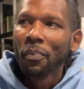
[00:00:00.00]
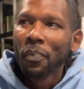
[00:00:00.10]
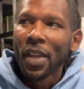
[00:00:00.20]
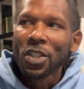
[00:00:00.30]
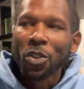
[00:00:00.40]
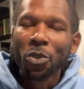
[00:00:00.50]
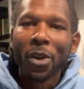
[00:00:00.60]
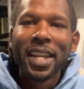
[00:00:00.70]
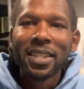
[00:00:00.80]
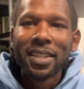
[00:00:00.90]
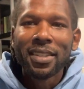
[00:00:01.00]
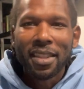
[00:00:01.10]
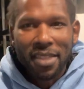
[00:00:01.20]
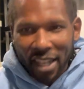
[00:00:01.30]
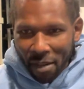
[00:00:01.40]
That's crazy to
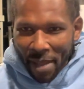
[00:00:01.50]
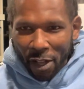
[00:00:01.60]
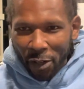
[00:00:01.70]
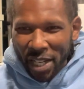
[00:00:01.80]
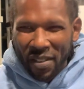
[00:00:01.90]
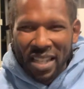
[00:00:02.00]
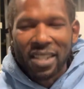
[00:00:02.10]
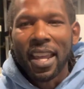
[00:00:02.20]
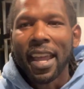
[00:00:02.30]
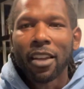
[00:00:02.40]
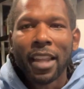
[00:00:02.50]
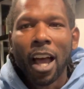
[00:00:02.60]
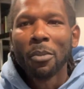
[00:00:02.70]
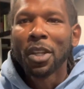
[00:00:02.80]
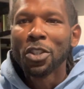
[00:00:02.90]
think about or even say out
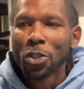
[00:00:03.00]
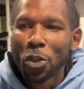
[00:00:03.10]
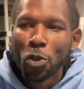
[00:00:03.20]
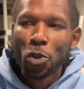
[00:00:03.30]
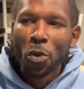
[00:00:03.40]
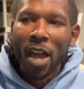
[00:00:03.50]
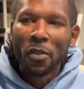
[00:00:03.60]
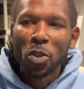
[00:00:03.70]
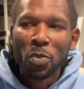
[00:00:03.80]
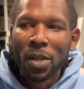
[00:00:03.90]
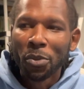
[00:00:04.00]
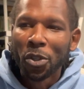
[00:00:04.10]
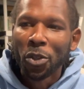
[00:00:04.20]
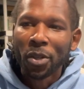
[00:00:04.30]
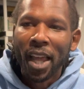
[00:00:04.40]
loud, because, you know, you do have those people
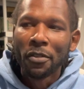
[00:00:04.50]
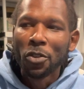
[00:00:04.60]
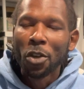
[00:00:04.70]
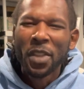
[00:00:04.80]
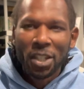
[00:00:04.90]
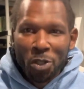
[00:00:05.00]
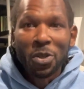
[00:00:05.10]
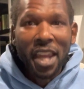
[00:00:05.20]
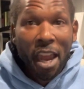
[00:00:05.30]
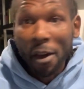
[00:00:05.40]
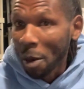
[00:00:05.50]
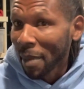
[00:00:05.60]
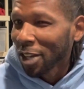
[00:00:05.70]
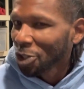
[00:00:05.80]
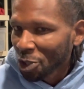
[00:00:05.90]
in your life, you know, they do care
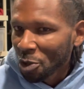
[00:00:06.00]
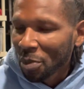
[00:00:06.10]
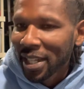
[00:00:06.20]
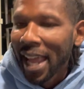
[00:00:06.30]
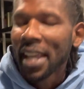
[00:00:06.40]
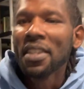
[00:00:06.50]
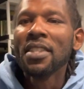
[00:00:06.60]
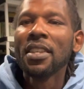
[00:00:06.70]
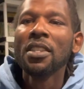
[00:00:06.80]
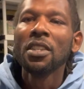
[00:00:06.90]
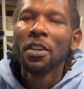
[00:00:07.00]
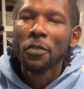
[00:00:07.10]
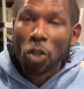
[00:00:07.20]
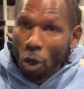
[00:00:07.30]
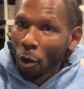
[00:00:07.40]
about you, but not in the sense of
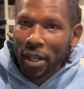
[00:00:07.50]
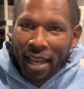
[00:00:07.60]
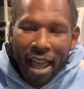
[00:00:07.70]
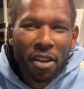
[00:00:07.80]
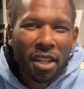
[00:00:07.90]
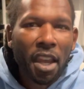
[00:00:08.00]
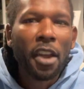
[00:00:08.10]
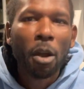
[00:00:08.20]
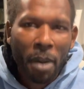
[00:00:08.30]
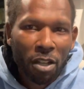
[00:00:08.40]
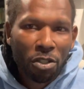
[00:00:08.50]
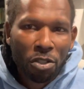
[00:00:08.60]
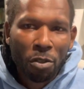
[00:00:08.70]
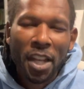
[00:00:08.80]
knowing how to care about you.